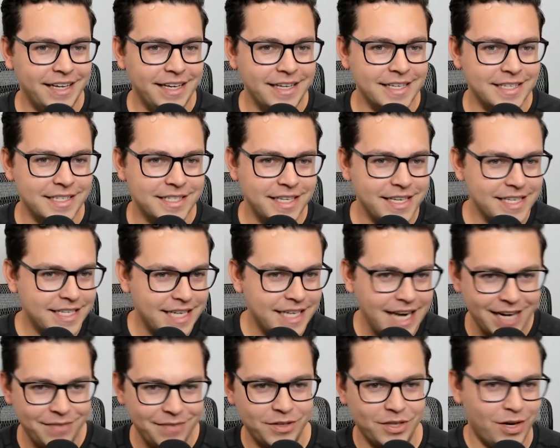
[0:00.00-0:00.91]
is, is
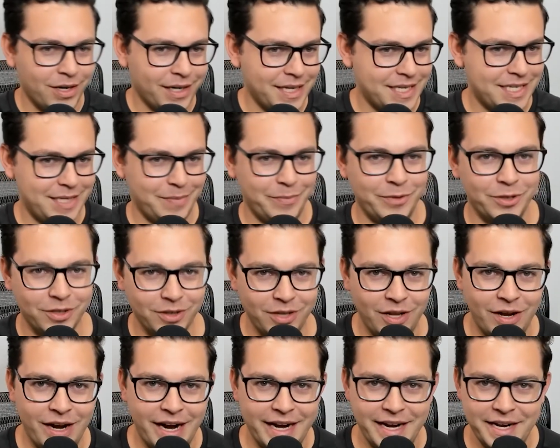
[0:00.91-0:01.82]
kind of along a similar
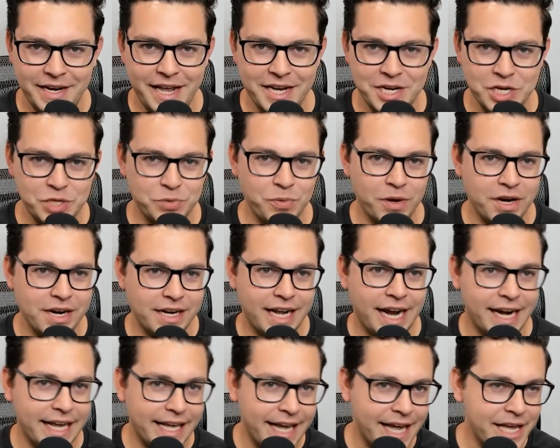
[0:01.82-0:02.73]
line and, and just wanted to
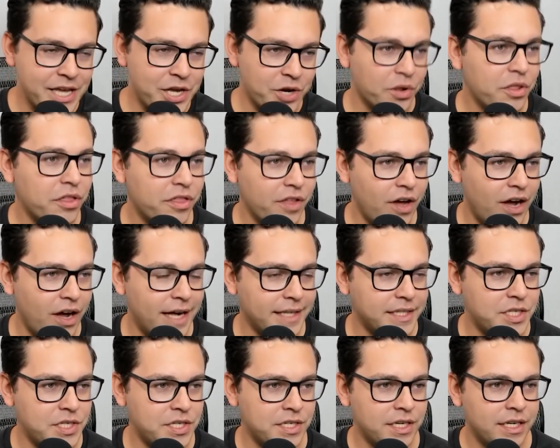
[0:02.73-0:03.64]
kind of get your
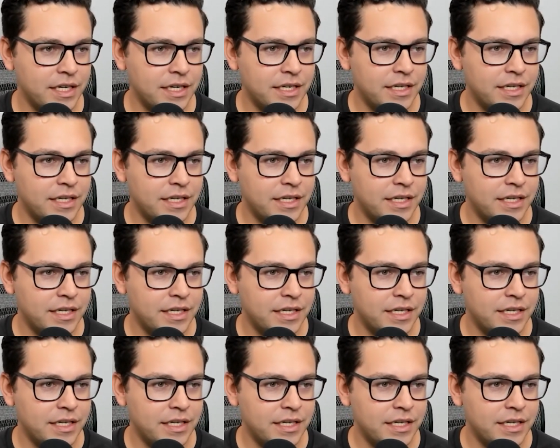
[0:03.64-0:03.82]
thoughts